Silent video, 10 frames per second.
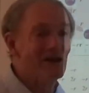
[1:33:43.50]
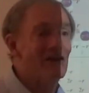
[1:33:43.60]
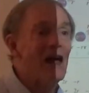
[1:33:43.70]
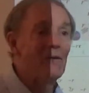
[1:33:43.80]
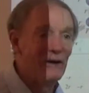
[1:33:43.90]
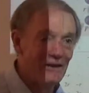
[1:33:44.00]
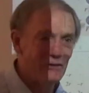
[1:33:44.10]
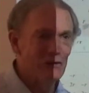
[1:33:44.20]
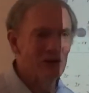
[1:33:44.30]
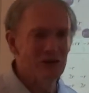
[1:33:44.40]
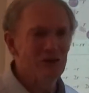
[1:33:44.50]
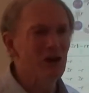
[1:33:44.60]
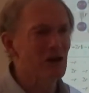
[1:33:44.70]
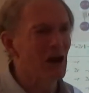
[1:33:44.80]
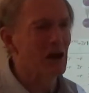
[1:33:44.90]
uh, that way. So you,
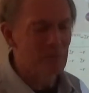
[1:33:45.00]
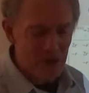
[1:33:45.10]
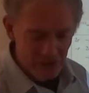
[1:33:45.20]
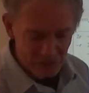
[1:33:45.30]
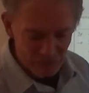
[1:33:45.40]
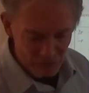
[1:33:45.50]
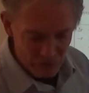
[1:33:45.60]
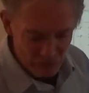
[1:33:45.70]
you got a mess if you